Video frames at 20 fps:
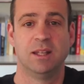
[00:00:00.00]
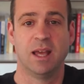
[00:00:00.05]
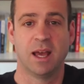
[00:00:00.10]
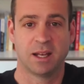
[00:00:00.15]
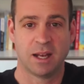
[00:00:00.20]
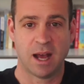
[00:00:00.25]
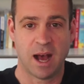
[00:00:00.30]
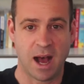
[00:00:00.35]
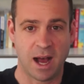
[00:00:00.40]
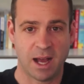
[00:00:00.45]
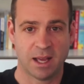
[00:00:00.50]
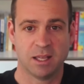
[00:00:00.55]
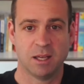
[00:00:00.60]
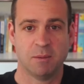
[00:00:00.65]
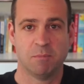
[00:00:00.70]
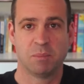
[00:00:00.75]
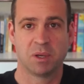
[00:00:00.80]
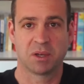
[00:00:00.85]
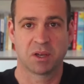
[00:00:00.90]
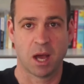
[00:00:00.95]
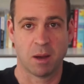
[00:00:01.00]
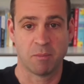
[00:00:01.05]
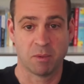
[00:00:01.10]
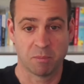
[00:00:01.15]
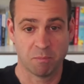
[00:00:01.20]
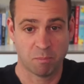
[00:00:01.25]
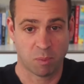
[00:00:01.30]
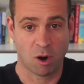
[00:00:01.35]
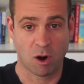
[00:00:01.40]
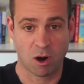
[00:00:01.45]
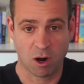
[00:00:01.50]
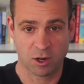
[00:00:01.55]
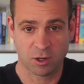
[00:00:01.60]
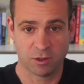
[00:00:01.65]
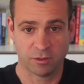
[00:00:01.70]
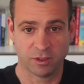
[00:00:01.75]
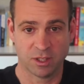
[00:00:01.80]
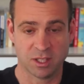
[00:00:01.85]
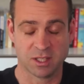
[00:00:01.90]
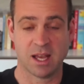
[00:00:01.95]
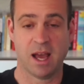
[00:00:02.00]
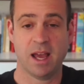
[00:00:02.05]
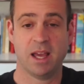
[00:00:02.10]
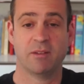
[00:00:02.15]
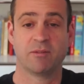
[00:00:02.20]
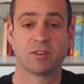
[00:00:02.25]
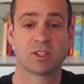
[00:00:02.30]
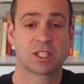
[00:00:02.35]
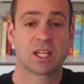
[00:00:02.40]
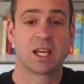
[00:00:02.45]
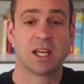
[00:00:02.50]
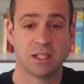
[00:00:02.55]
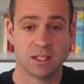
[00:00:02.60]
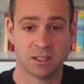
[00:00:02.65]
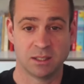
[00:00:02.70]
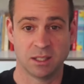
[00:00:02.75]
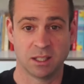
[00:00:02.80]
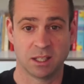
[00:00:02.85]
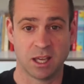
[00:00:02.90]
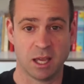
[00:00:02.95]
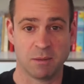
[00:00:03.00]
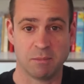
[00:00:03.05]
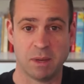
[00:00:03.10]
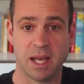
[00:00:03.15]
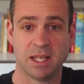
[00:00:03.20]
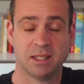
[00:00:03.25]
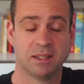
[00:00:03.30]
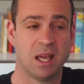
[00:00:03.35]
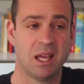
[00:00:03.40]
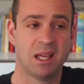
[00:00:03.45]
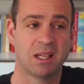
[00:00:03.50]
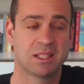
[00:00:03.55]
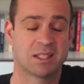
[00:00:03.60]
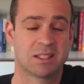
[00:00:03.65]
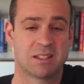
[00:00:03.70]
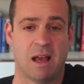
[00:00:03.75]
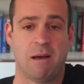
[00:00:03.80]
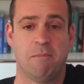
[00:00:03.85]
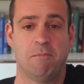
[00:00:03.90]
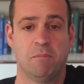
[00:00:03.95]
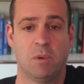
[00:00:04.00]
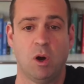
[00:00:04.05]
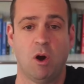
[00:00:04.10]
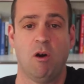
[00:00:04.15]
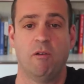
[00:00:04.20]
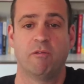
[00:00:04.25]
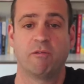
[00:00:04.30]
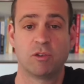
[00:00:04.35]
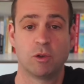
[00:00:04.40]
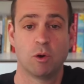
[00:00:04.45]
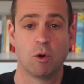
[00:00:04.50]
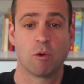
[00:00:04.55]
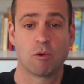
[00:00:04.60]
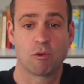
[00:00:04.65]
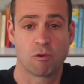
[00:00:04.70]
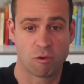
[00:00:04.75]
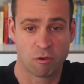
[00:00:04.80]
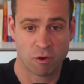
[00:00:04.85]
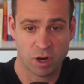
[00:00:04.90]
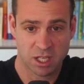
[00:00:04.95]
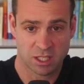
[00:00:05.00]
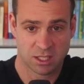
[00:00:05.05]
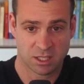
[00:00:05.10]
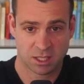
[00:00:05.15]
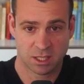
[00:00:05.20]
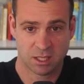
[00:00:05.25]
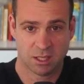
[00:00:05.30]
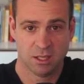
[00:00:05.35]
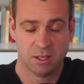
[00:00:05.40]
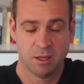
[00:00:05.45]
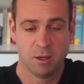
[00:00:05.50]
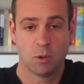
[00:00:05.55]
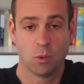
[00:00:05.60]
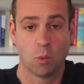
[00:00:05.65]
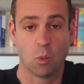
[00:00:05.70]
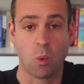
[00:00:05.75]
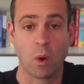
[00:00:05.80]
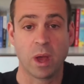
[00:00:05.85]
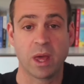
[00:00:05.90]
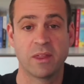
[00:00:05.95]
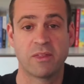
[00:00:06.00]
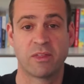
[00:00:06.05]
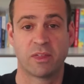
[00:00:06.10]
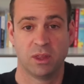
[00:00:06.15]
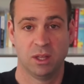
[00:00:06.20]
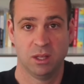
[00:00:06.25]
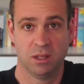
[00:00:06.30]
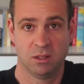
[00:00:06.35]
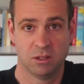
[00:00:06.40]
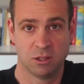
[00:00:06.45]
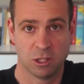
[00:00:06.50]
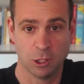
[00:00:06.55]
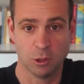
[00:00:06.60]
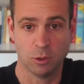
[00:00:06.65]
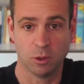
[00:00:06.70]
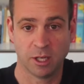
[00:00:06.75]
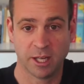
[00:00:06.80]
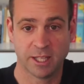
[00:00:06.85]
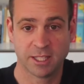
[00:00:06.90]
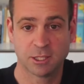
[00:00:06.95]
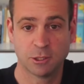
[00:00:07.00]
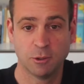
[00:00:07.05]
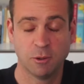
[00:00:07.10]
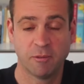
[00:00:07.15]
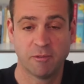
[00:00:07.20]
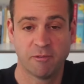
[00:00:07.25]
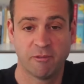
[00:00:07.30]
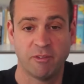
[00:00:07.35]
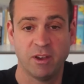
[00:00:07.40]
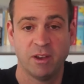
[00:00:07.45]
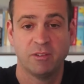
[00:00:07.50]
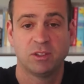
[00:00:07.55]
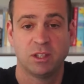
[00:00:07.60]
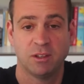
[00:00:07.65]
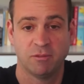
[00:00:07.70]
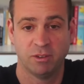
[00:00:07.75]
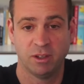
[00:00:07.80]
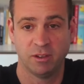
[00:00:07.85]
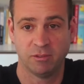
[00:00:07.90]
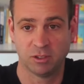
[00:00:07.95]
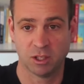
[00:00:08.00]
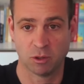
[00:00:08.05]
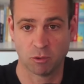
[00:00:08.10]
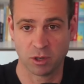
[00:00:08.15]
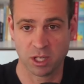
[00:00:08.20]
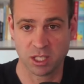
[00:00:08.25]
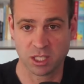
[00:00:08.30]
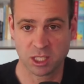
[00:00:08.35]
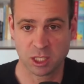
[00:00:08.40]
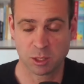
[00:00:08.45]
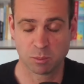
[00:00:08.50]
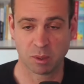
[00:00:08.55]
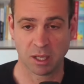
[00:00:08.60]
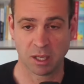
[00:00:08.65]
that I am becoming part of this. I have skin in the game. I take some of your risk with you. Let's do a 50-50 risk